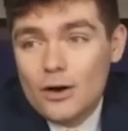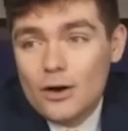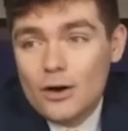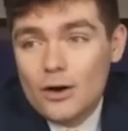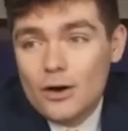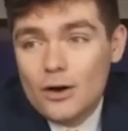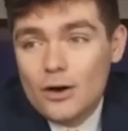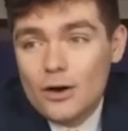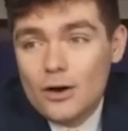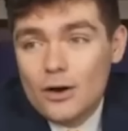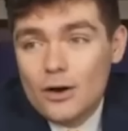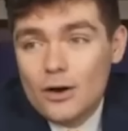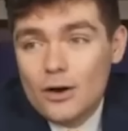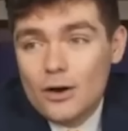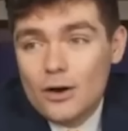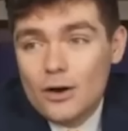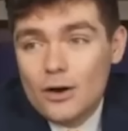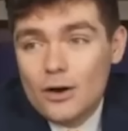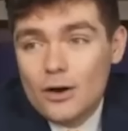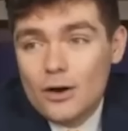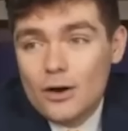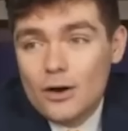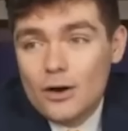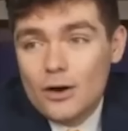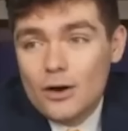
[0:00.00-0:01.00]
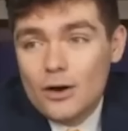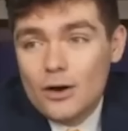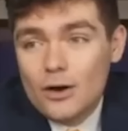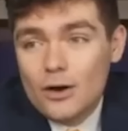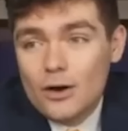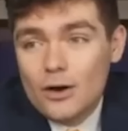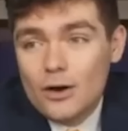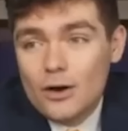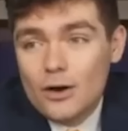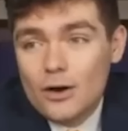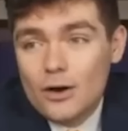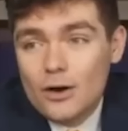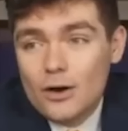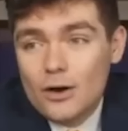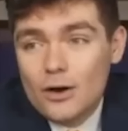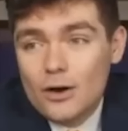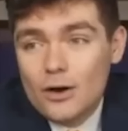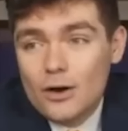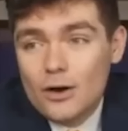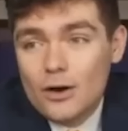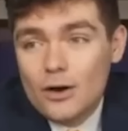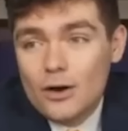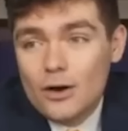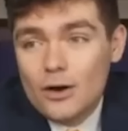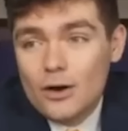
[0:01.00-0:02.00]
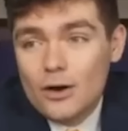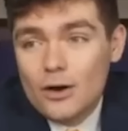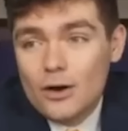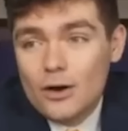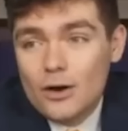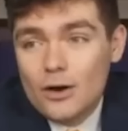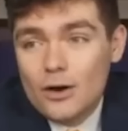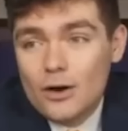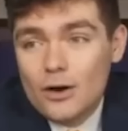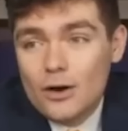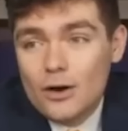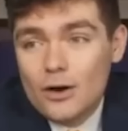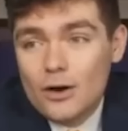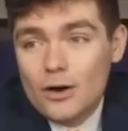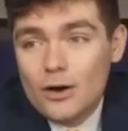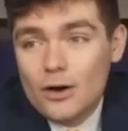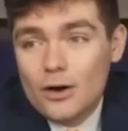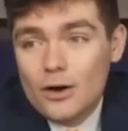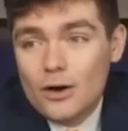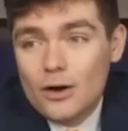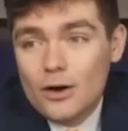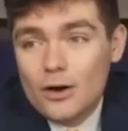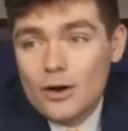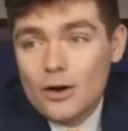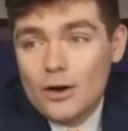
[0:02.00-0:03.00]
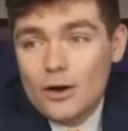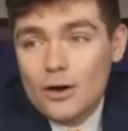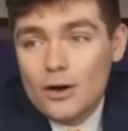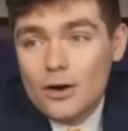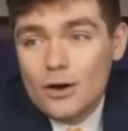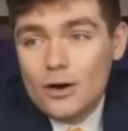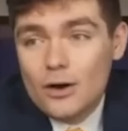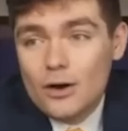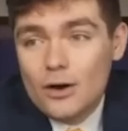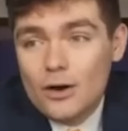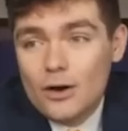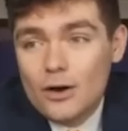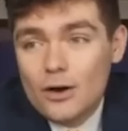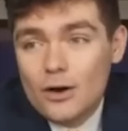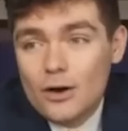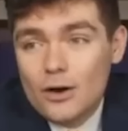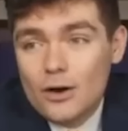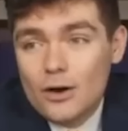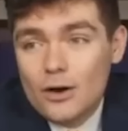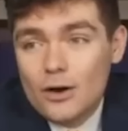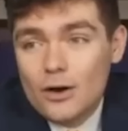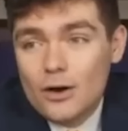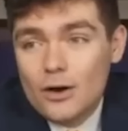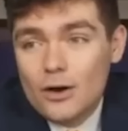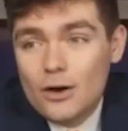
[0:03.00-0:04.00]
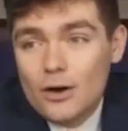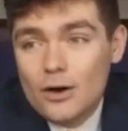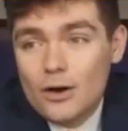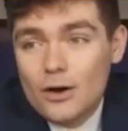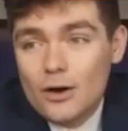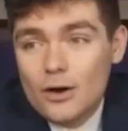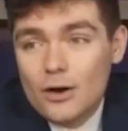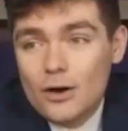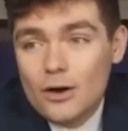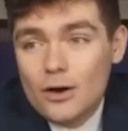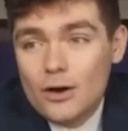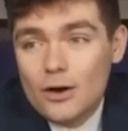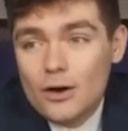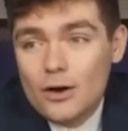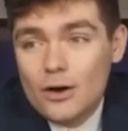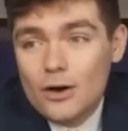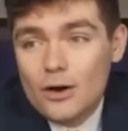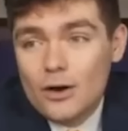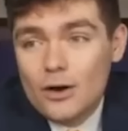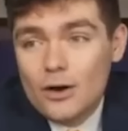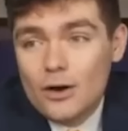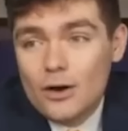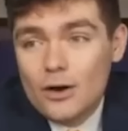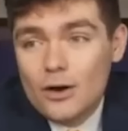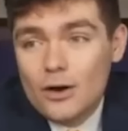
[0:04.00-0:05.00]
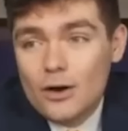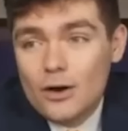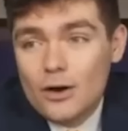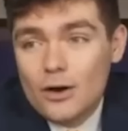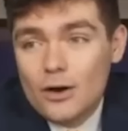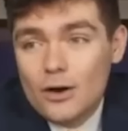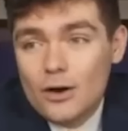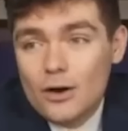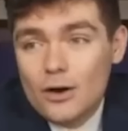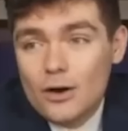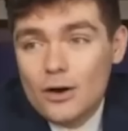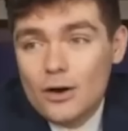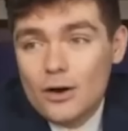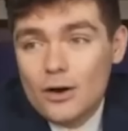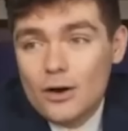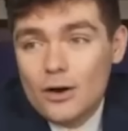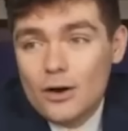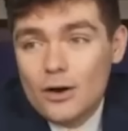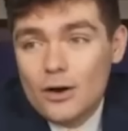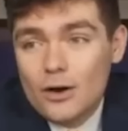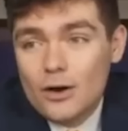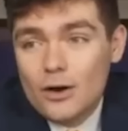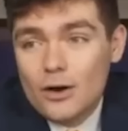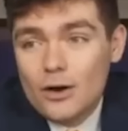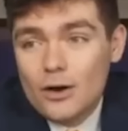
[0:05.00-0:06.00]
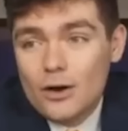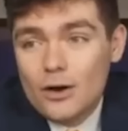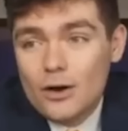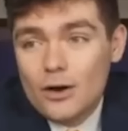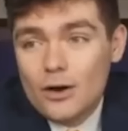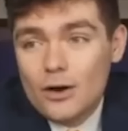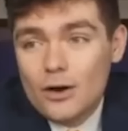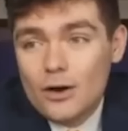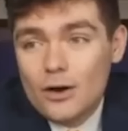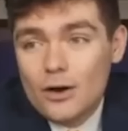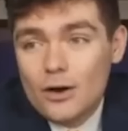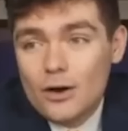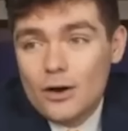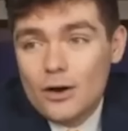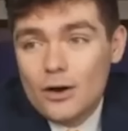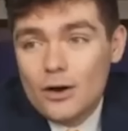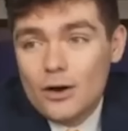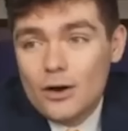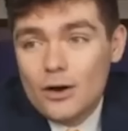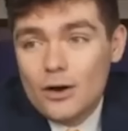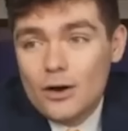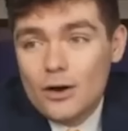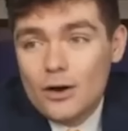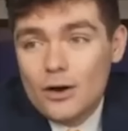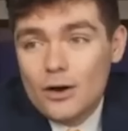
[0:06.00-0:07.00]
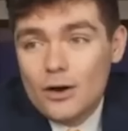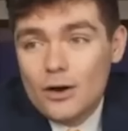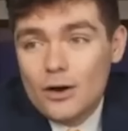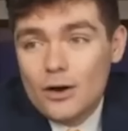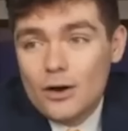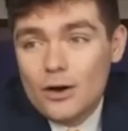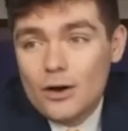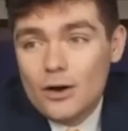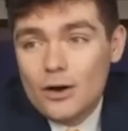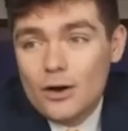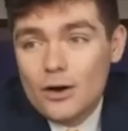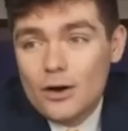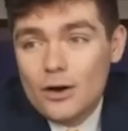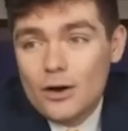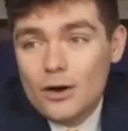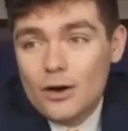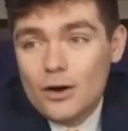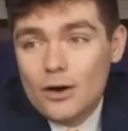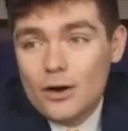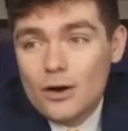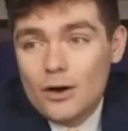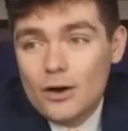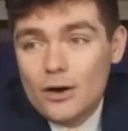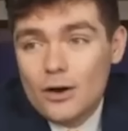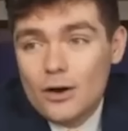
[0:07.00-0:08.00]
This person isn't speaking.